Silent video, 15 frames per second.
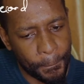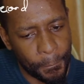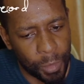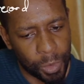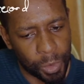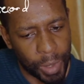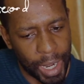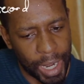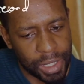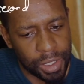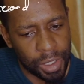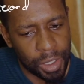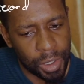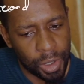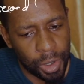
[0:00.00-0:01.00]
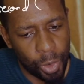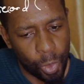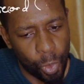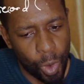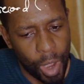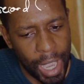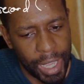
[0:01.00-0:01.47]
All right?
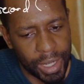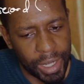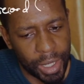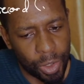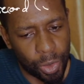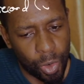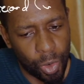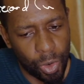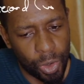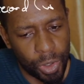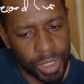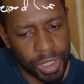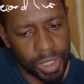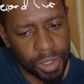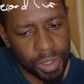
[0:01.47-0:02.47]
Why record